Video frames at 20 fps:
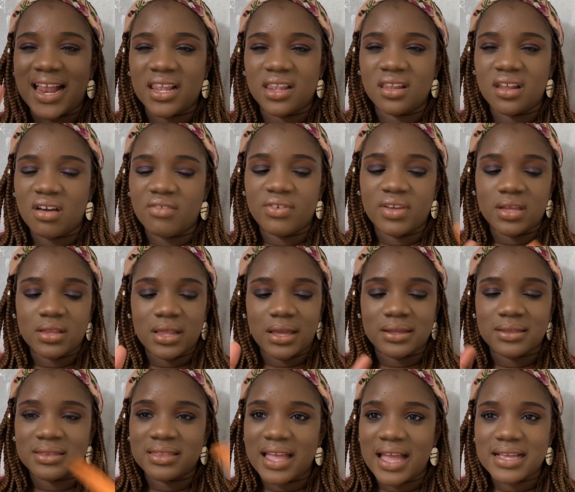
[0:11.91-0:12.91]
I love it.
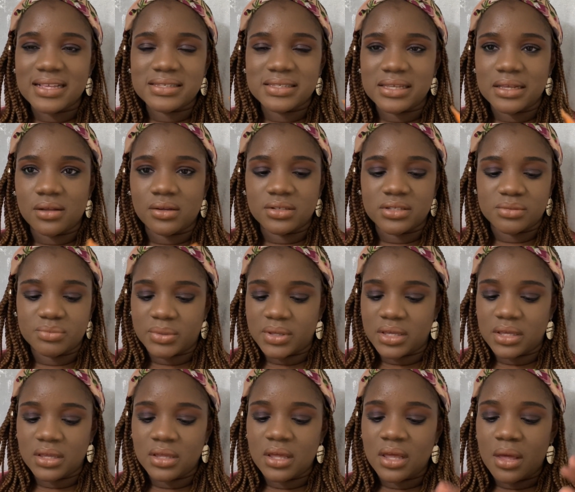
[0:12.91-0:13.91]
Like, that sells
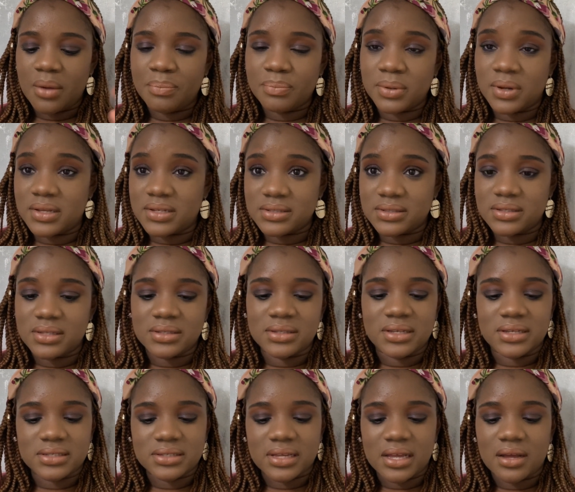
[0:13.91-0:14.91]
me, plus the
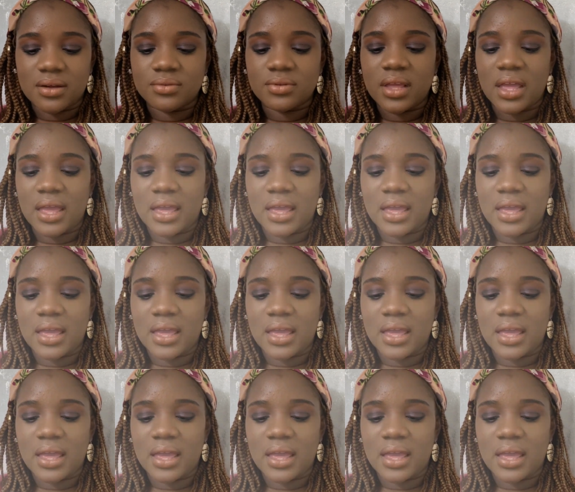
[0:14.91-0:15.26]
discount.